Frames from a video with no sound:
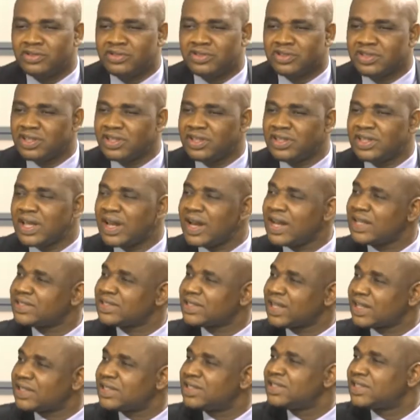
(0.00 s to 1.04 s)
see. There are
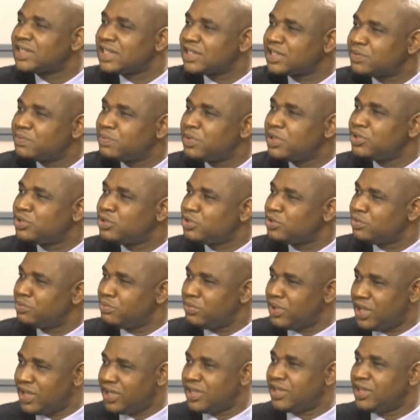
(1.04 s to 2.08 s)
certain statements you
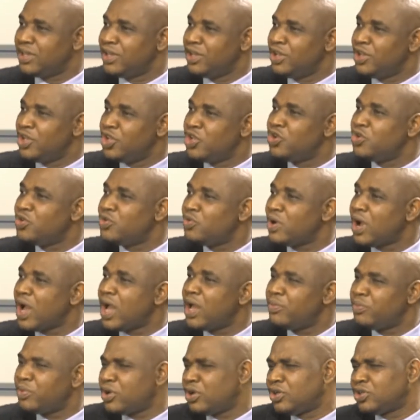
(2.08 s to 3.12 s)
make. You are,
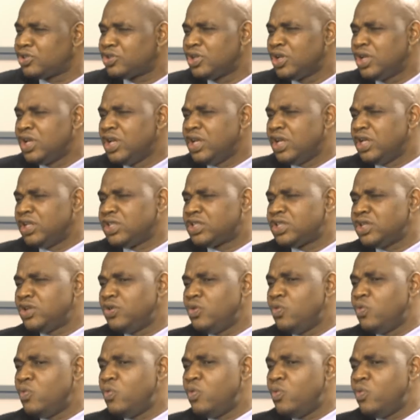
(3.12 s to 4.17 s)
because you see,
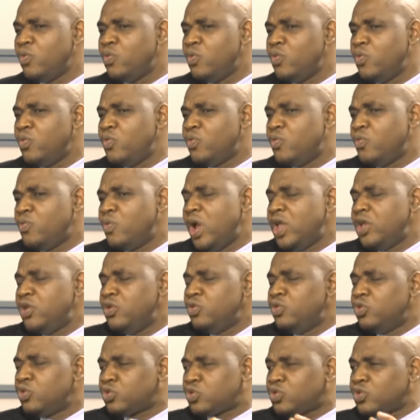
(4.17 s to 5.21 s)
when
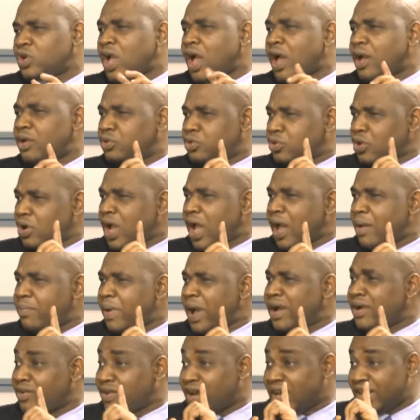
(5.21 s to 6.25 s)
you talk
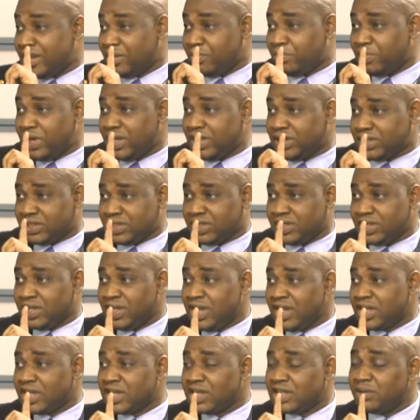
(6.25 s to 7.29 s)
about credibility
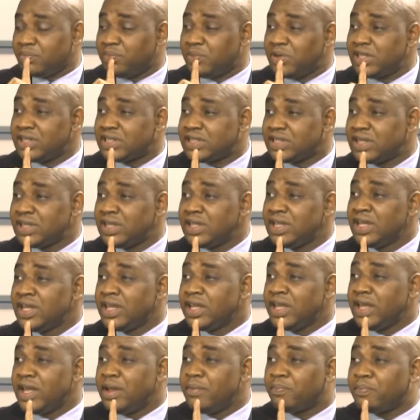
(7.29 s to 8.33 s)

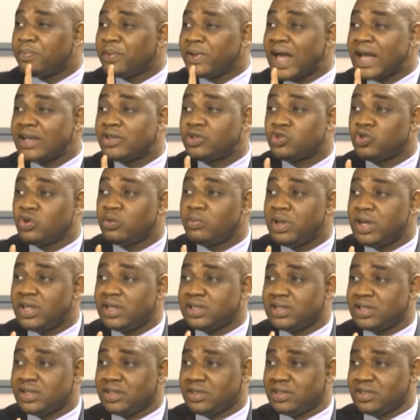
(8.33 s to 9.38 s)
implies so many
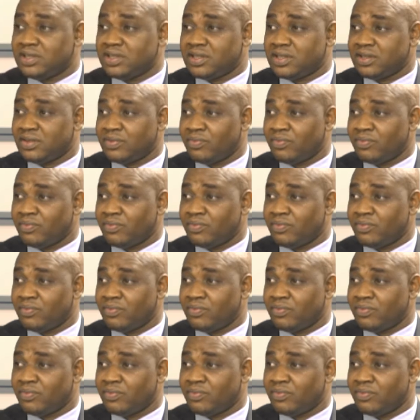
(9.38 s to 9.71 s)
things.